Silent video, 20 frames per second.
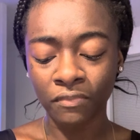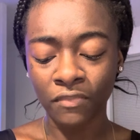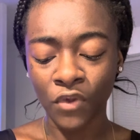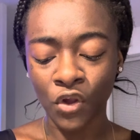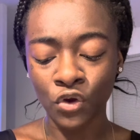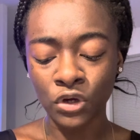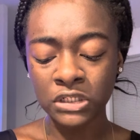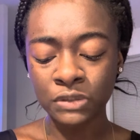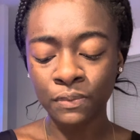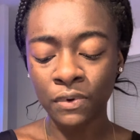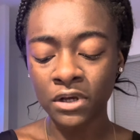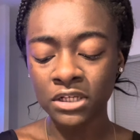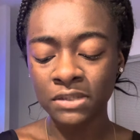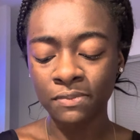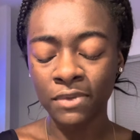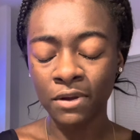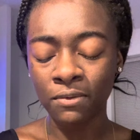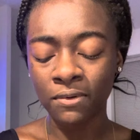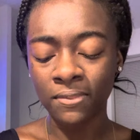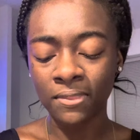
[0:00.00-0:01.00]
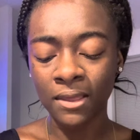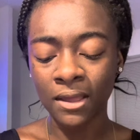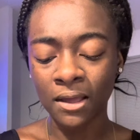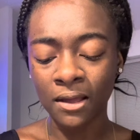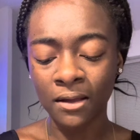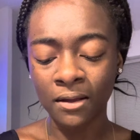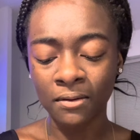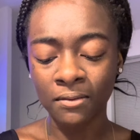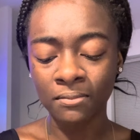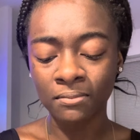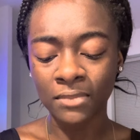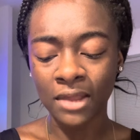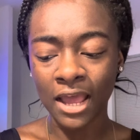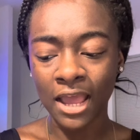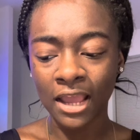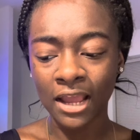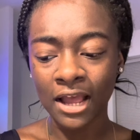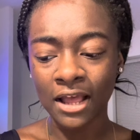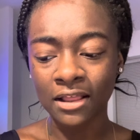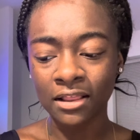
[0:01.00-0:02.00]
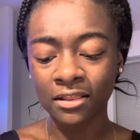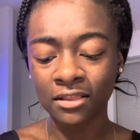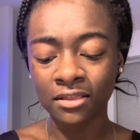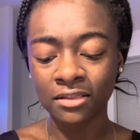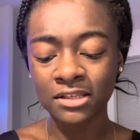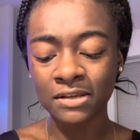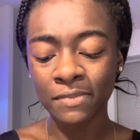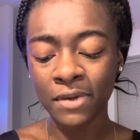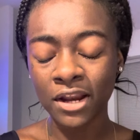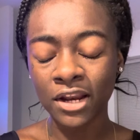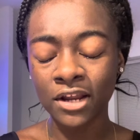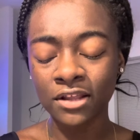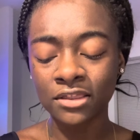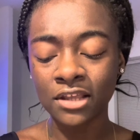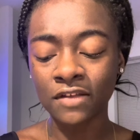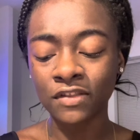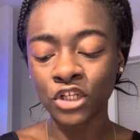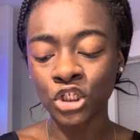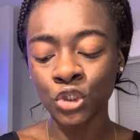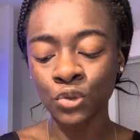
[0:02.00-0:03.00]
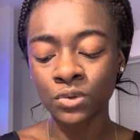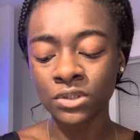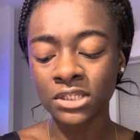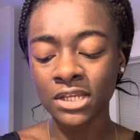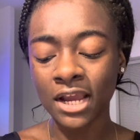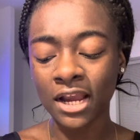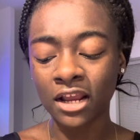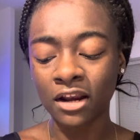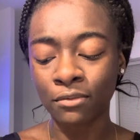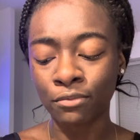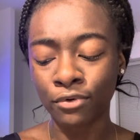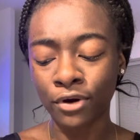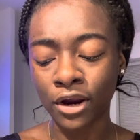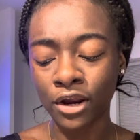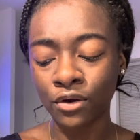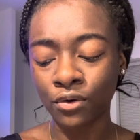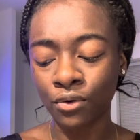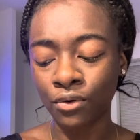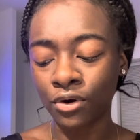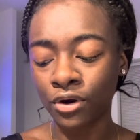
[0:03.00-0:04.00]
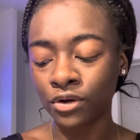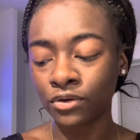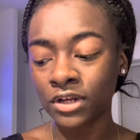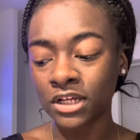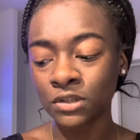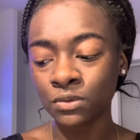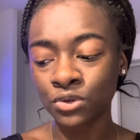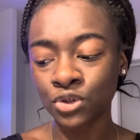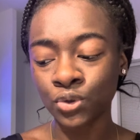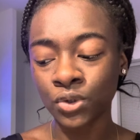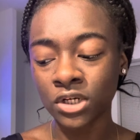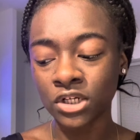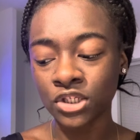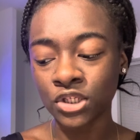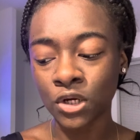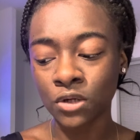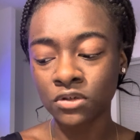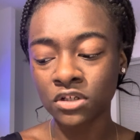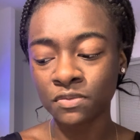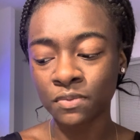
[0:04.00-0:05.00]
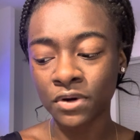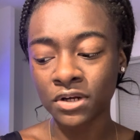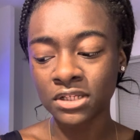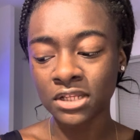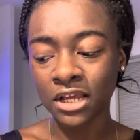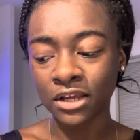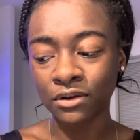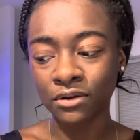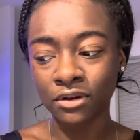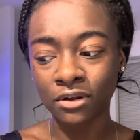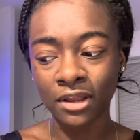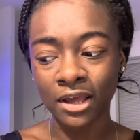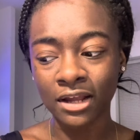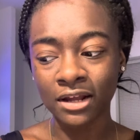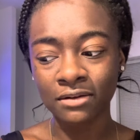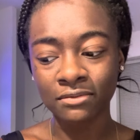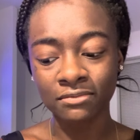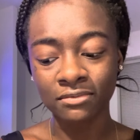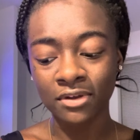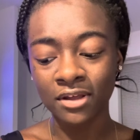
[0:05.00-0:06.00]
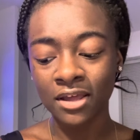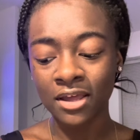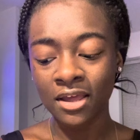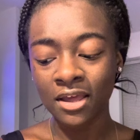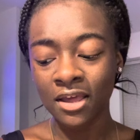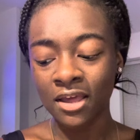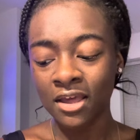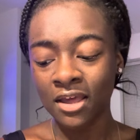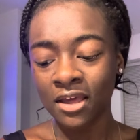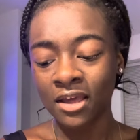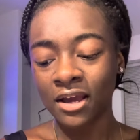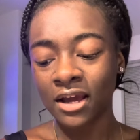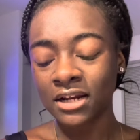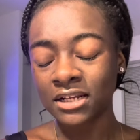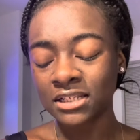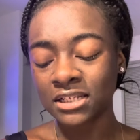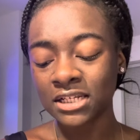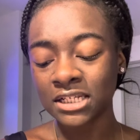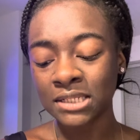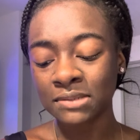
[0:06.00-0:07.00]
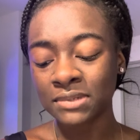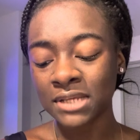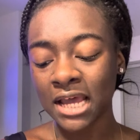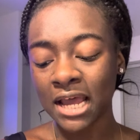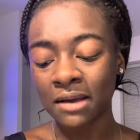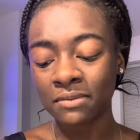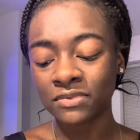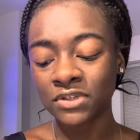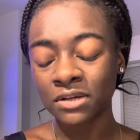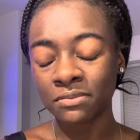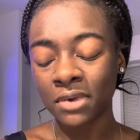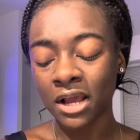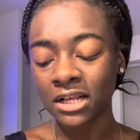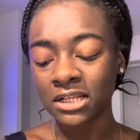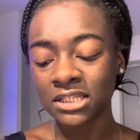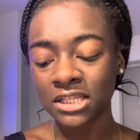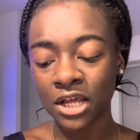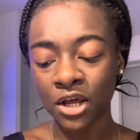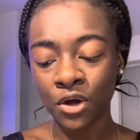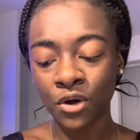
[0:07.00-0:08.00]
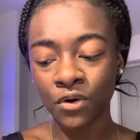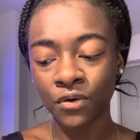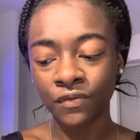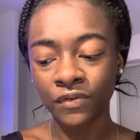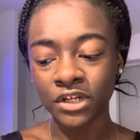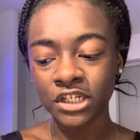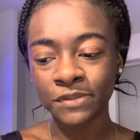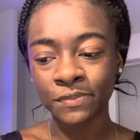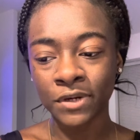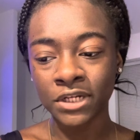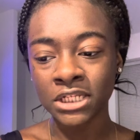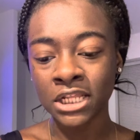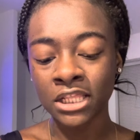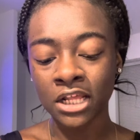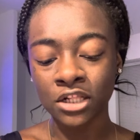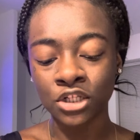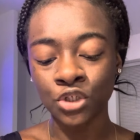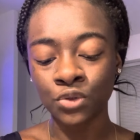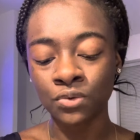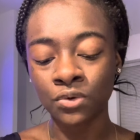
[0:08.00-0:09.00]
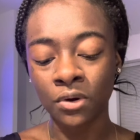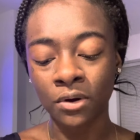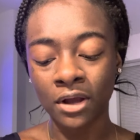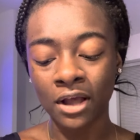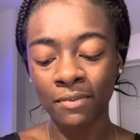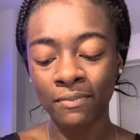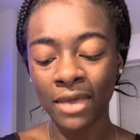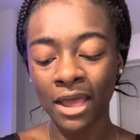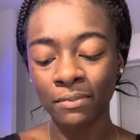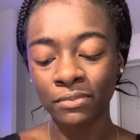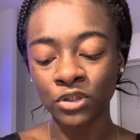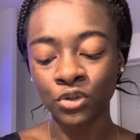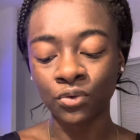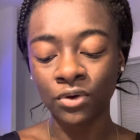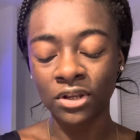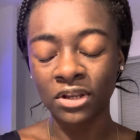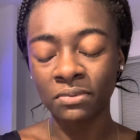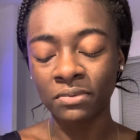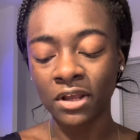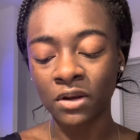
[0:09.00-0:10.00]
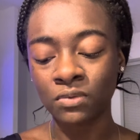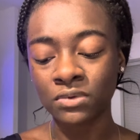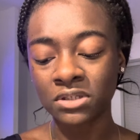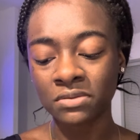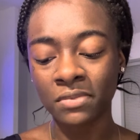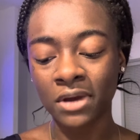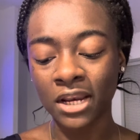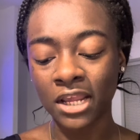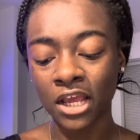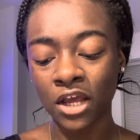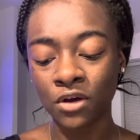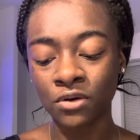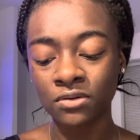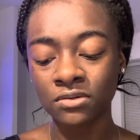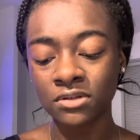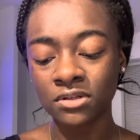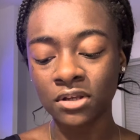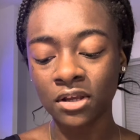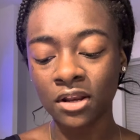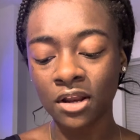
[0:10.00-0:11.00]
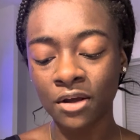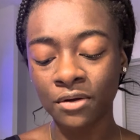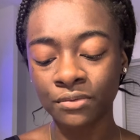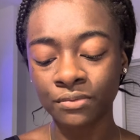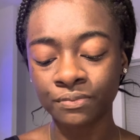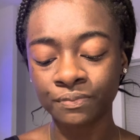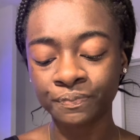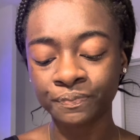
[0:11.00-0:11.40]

you're supposed to be with them. Like uh, somebody here thought that you was taking a break, or that's what you could have told this person. Like you know, like I'm um, I just need some time to myself. And this person thought she was gonna come back, but you end up getting with somebody else, you know?